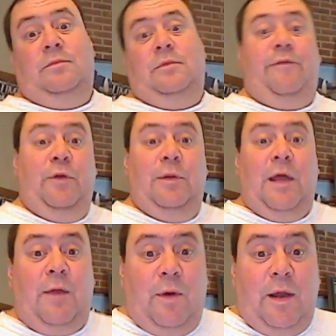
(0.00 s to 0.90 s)
if you
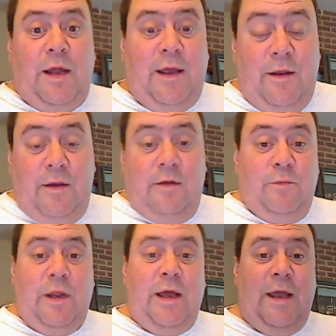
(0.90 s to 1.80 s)
like what I hear,
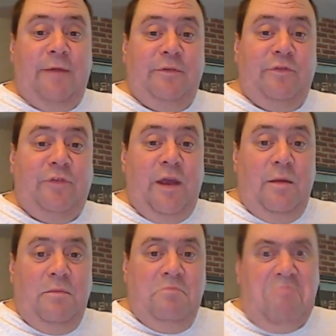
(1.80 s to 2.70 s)
what I have to say,